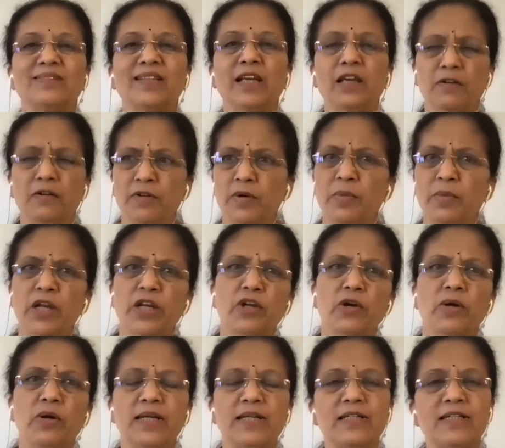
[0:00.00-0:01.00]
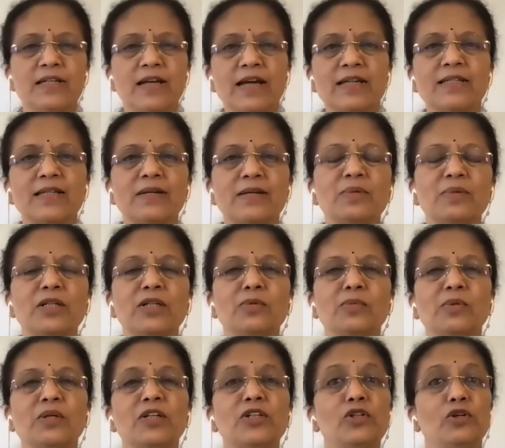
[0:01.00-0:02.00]
Even when you're interacting with the
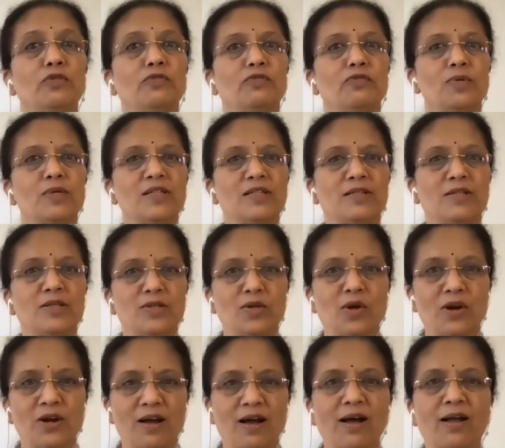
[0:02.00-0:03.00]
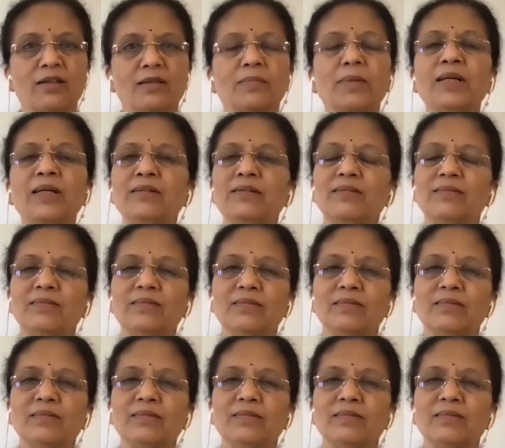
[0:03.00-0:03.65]
world, your focus is on Atman.